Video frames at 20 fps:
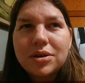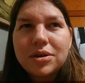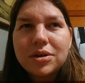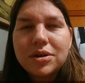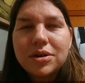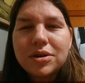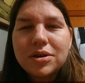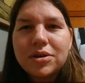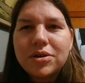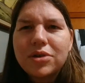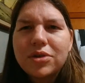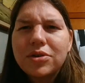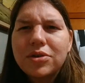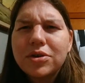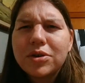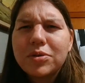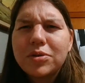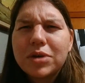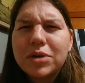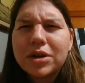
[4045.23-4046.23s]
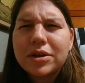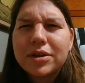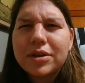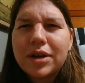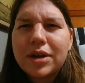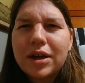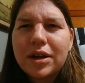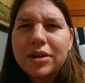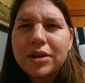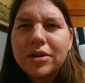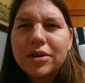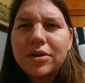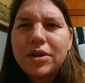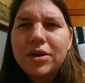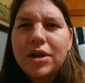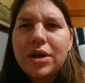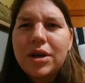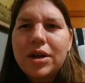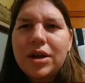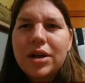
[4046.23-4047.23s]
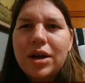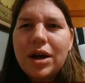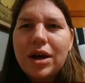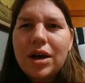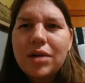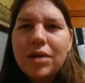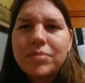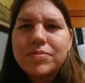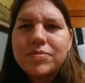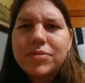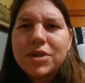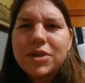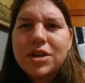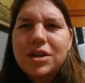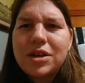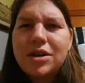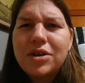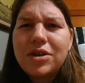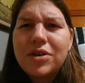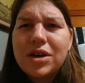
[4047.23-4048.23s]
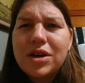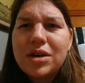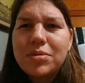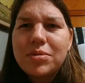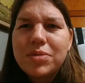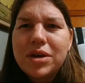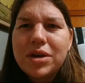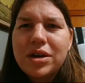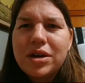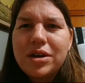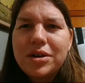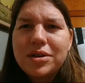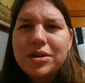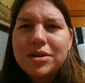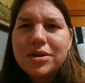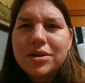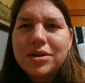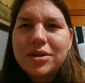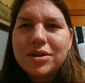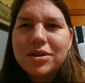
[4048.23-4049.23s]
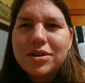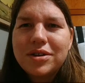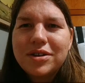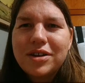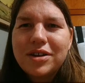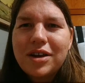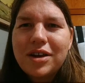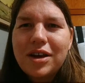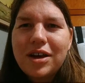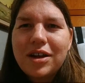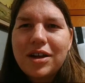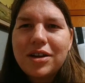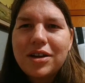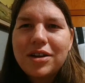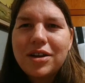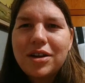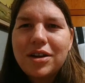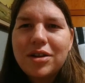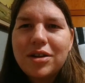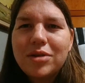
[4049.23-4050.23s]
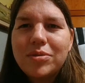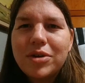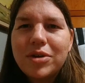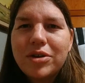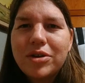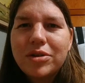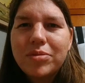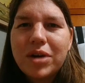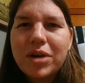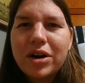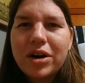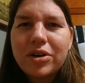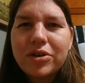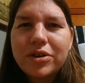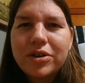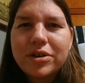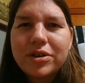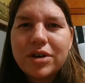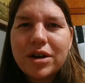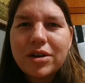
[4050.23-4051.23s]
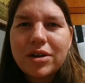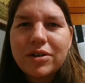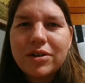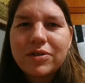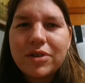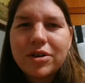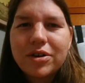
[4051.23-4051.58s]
There's no good way to say it. So, EMPs, and a little bit on the paranoid side as far as